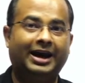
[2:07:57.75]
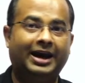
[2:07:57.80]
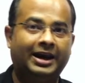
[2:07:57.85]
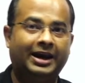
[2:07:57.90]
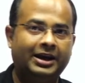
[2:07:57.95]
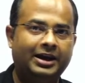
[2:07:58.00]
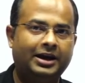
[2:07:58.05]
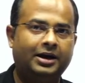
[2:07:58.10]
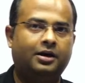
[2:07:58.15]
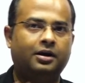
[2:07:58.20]

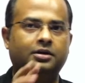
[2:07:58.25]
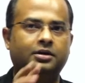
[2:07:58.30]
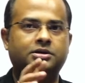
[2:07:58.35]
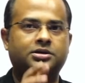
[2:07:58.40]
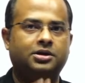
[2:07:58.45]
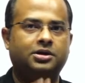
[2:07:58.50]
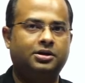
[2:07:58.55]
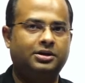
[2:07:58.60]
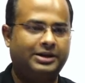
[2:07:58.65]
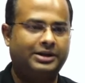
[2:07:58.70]
any
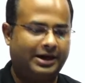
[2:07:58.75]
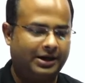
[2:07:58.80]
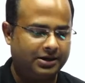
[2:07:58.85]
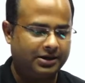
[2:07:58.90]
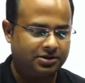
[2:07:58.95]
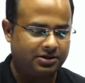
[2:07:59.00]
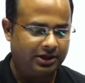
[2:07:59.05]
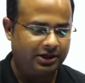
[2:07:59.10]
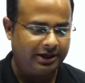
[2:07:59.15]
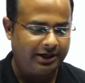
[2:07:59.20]
concern that
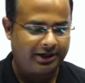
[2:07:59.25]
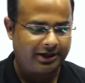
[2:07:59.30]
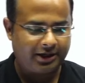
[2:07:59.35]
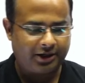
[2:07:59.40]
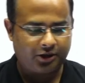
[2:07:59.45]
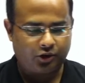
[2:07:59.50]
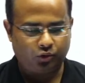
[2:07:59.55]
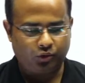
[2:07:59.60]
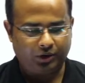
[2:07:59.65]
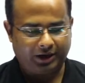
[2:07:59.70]
is
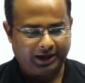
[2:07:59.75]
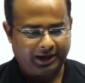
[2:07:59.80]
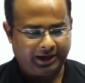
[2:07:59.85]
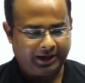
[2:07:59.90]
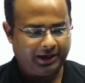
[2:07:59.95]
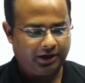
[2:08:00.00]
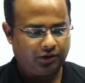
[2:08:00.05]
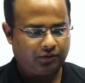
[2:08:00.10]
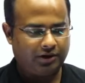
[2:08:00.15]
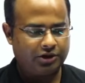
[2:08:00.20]
related to
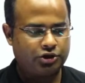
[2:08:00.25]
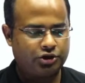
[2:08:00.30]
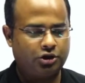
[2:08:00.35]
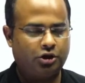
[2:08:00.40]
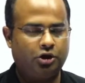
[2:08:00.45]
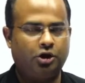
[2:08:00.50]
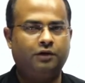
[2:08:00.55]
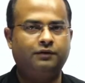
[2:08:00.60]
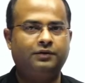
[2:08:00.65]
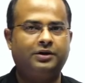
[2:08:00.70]
any
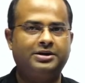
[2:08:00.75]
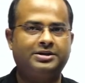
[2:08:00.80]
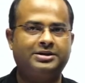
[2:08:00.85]
question of the